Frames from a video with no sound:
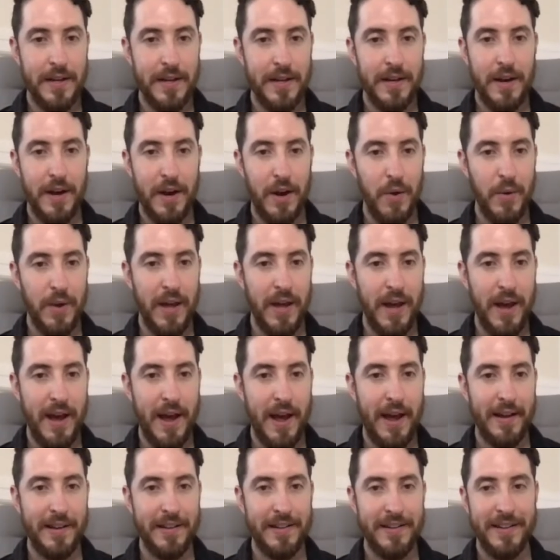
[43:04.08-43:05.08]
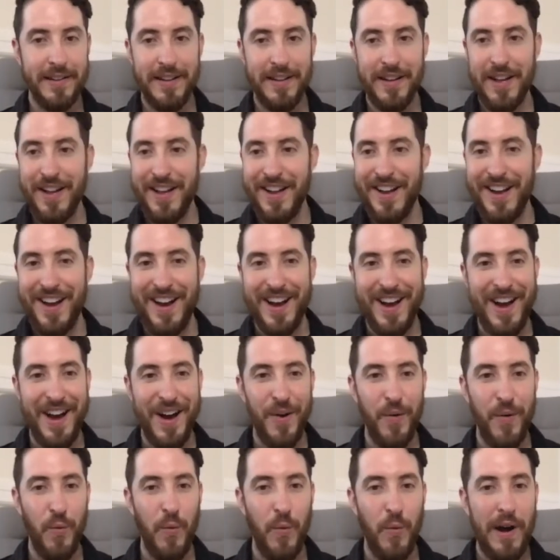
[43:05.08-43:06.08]
Okay.
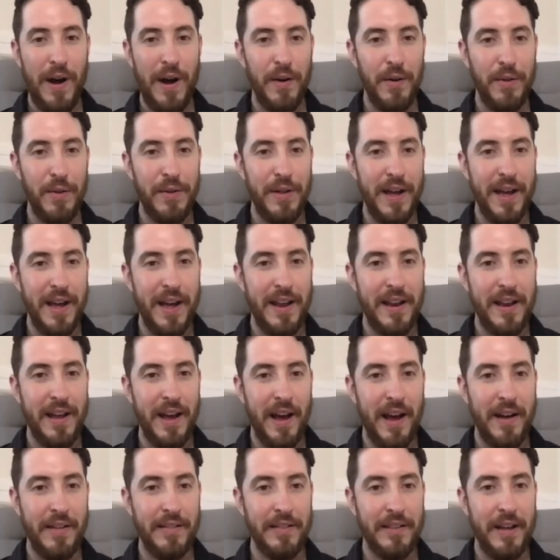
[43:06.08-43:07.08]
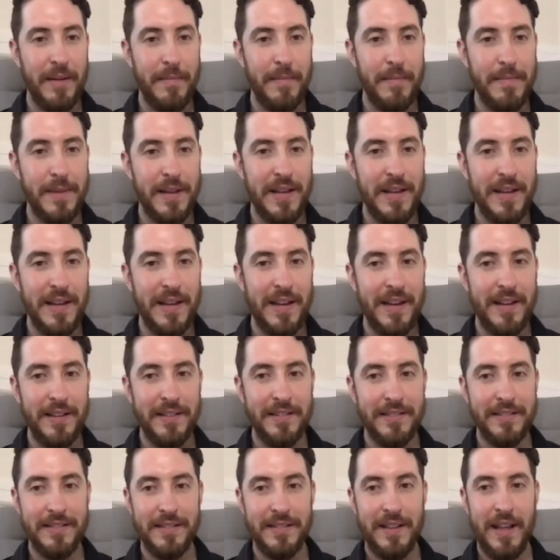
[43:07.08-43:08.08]
Well then, let
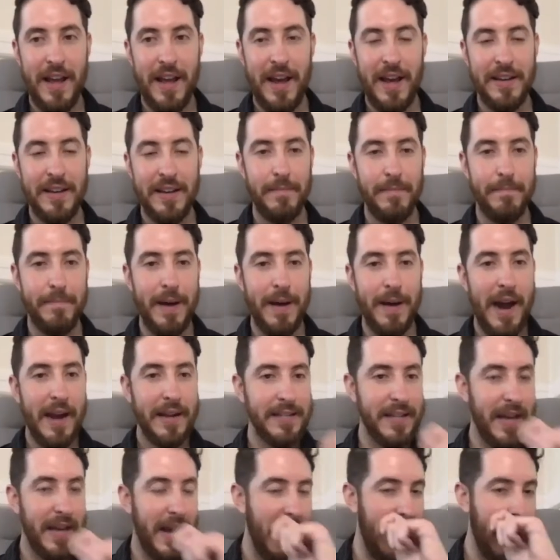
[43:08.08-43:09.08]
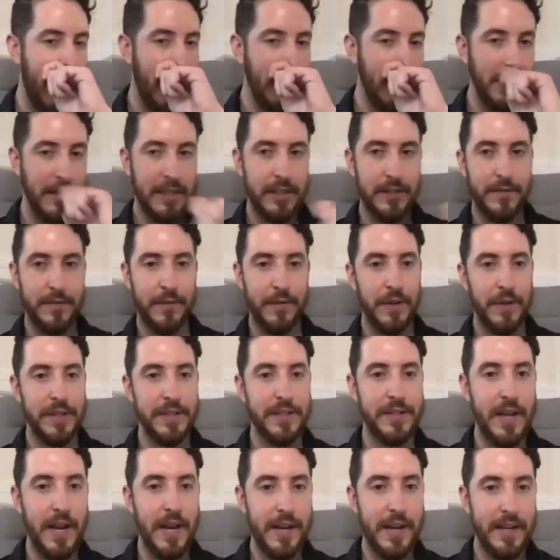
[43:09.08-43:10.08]
me hand it back to Alex for a
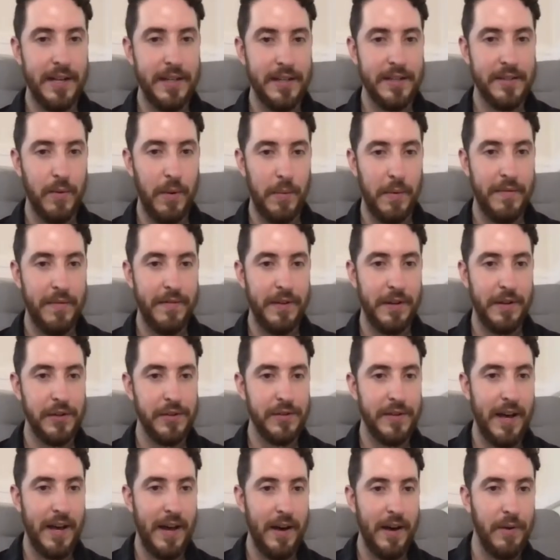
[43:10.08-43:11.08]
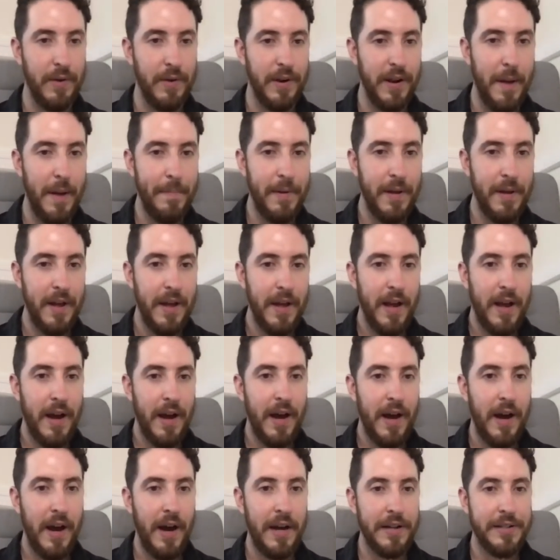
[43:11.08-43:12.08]
second while we finish that one up,
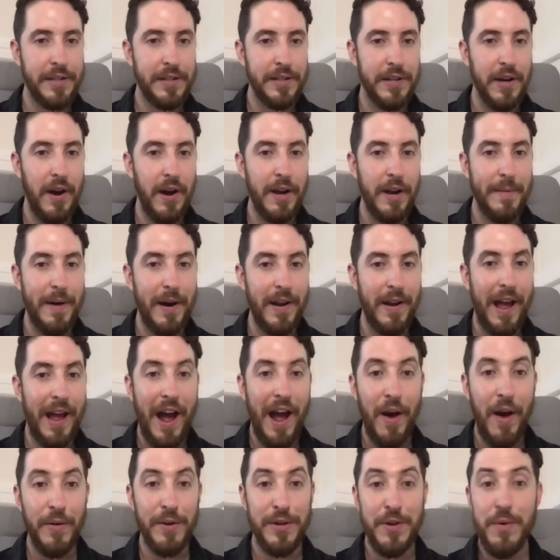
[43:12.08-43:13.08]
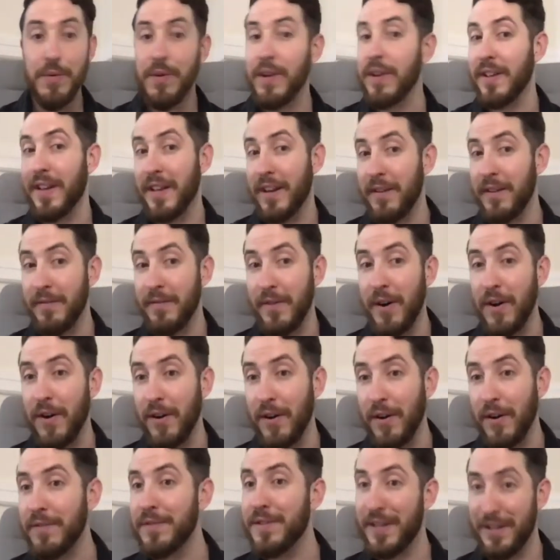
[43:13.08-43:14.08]
to talk about how you can get
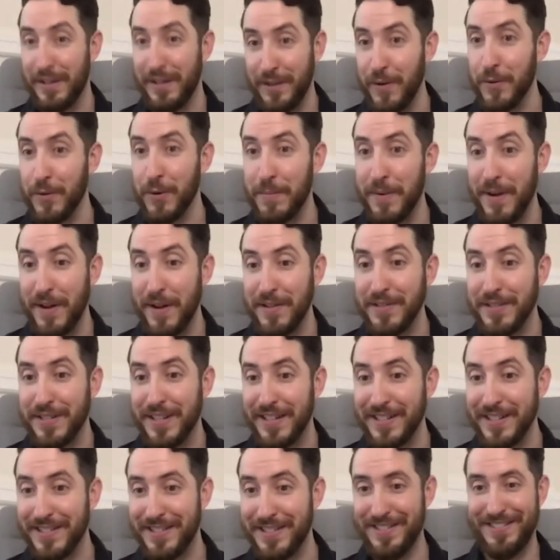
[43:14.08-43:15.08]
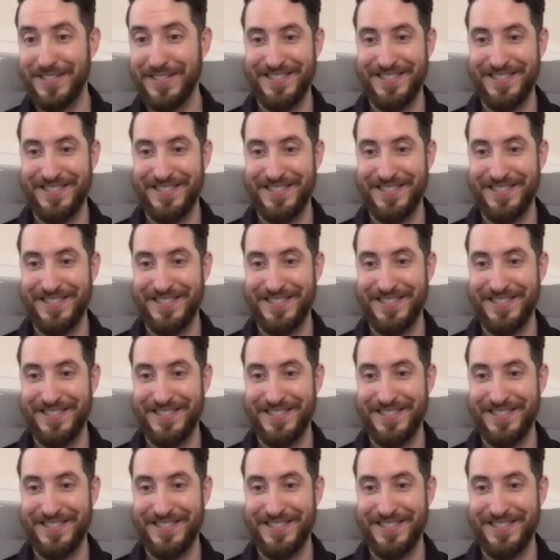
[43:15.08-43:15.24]
involved in local politics.